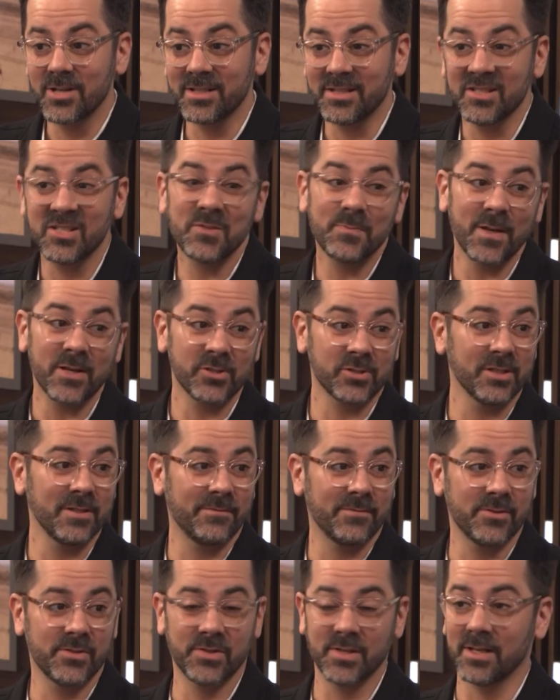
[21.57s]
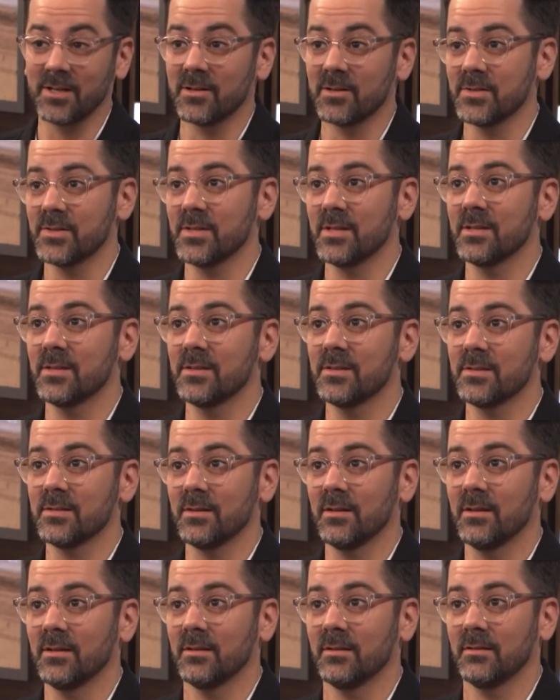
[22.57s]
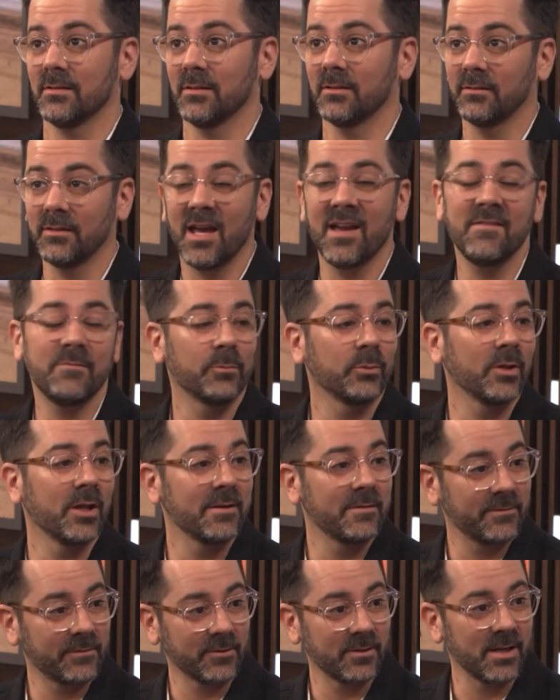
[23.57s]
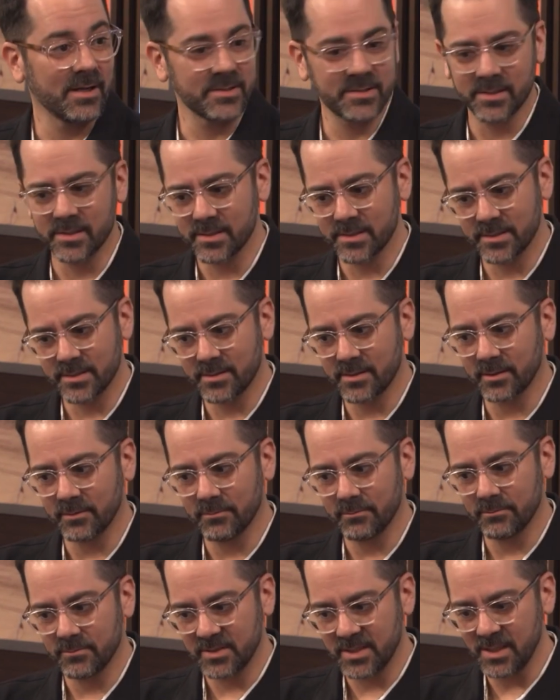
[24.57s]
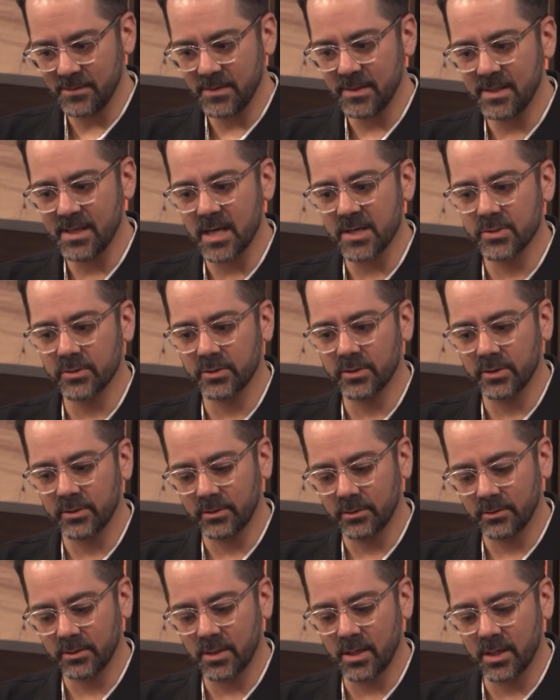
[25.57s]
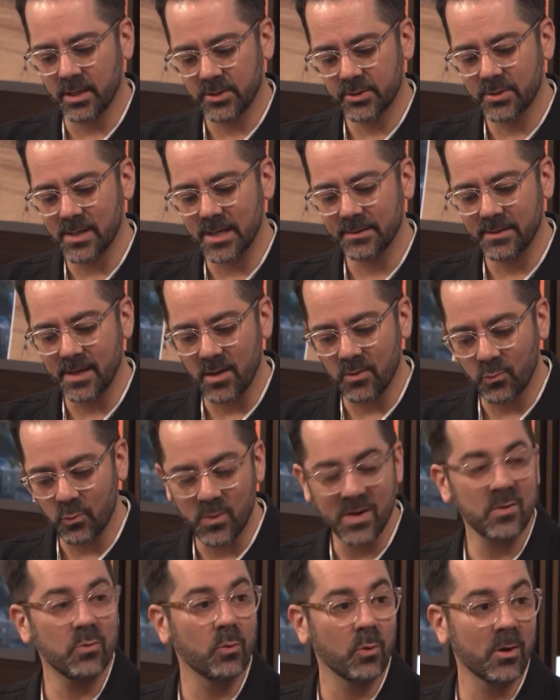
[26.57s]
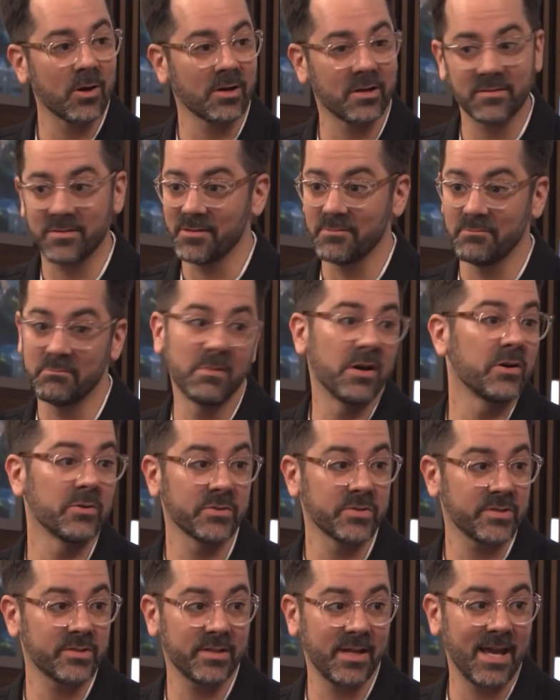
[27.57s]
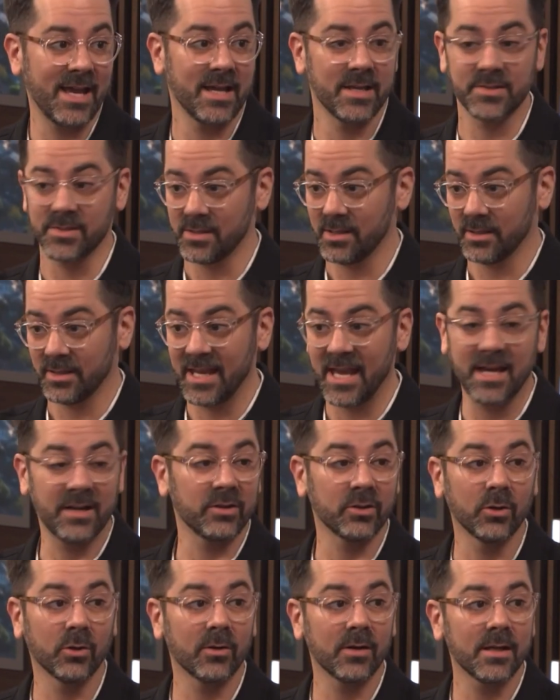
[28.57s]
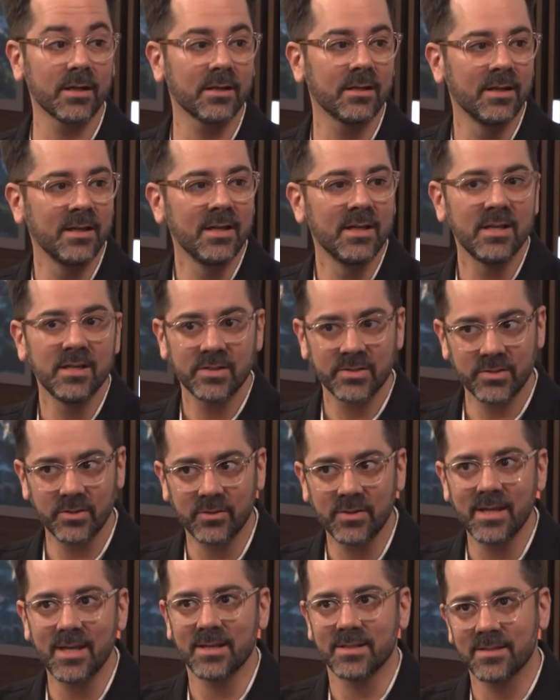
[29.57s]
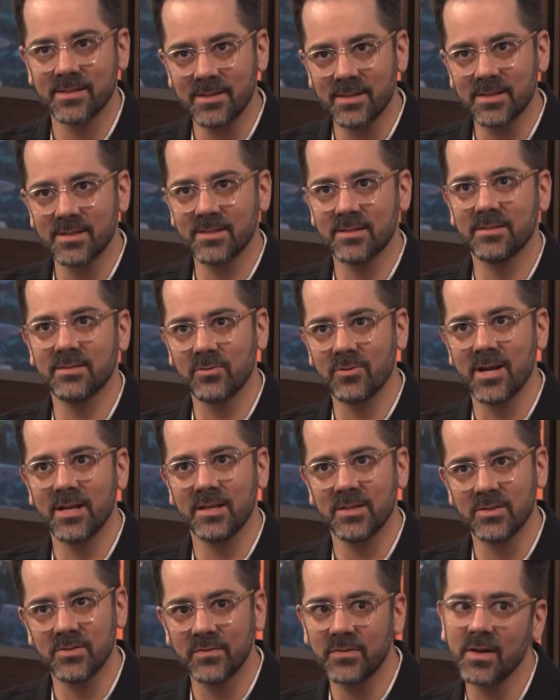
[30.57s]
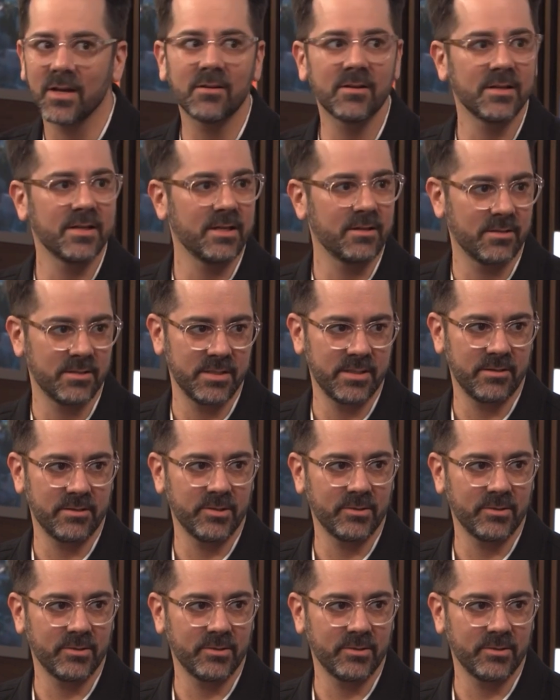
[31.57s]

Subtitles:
especially for singers, is a lifeblood for us. This is the TV theatrical contract that we work the most as a category. So yes, this strike is very near and dear to